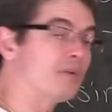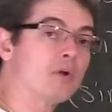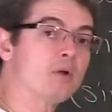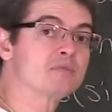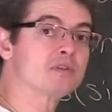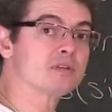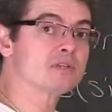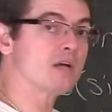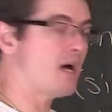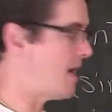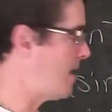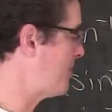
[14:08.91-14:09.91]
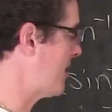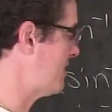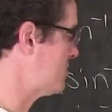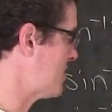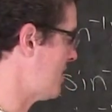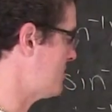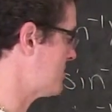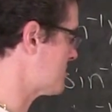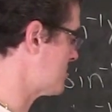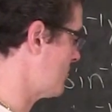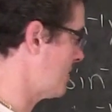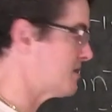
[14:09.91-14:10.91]
float up to the top and change
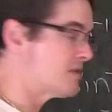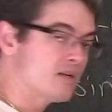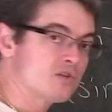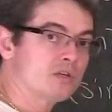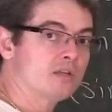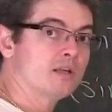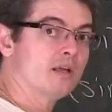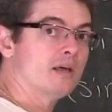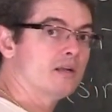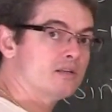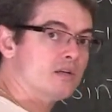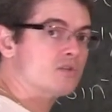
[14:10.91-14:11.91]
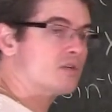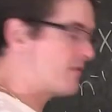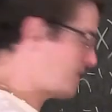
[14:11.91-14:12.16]
this to an addition, an addition